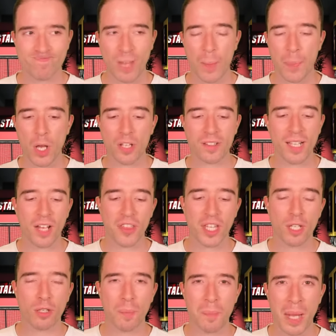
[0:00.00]
I think he
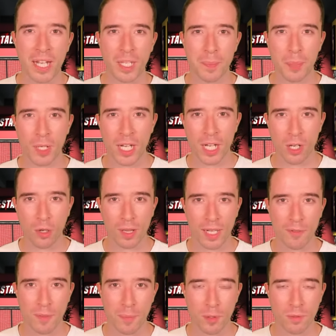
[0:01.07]
should bite the bullet and go to
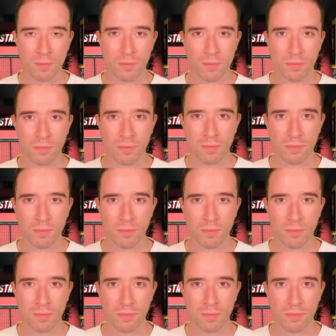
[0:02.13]
Liverpool.